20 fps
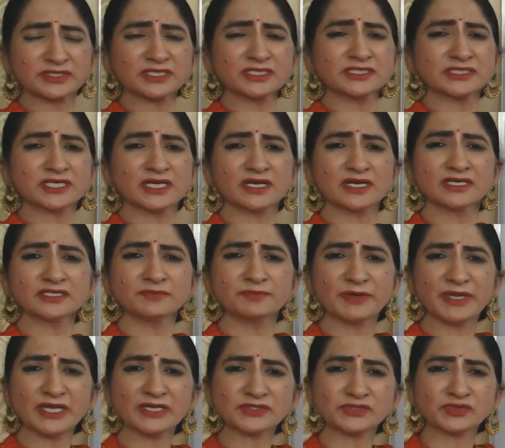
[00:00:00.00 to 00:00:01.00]
this theory is
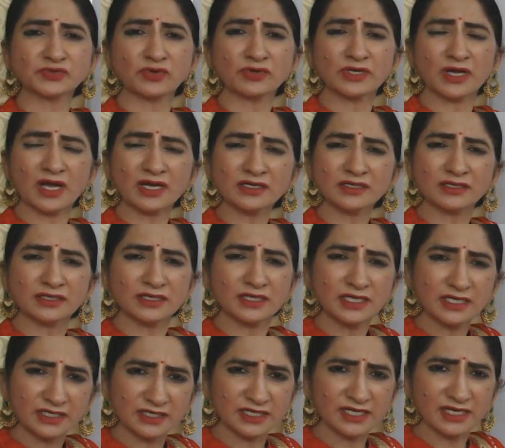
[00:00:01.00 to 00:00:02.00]
based on
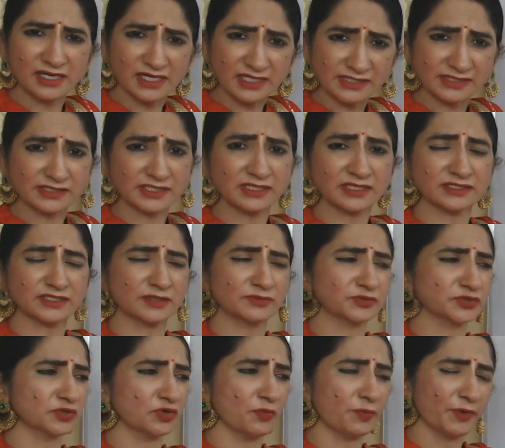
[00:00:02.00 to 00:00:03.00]
unrealistic
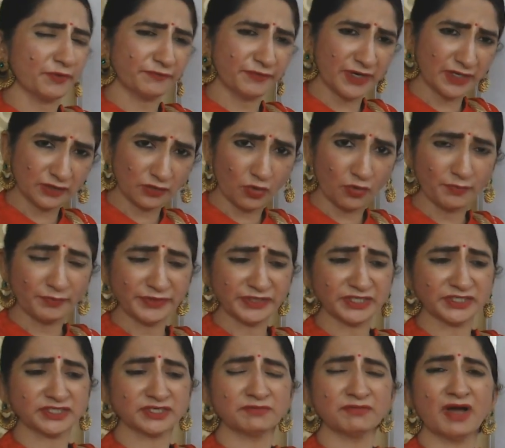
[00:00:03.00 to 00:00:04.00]
assumption of perfect
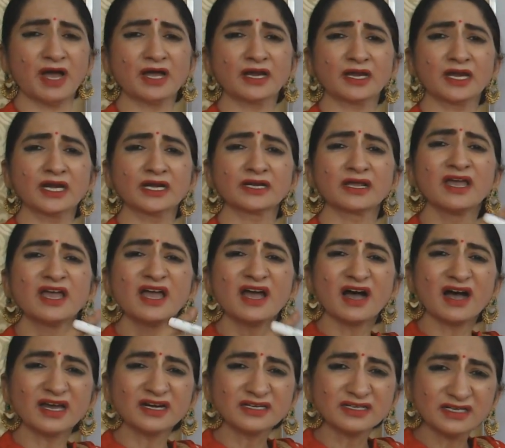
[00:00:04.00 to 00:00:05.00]
competition market,
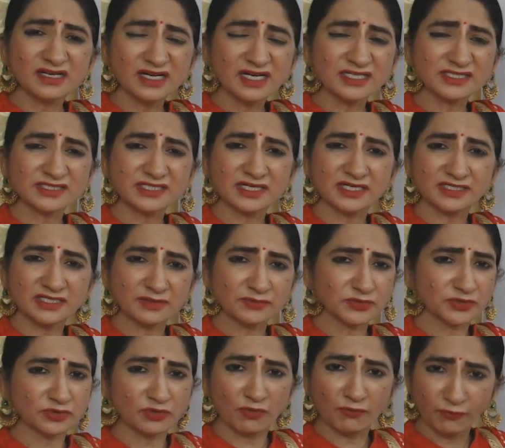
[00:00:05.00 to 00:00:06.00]
unrealistic
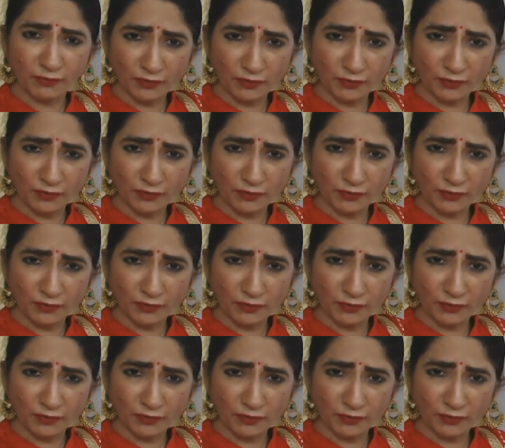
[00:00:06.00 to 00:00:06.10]
assumption of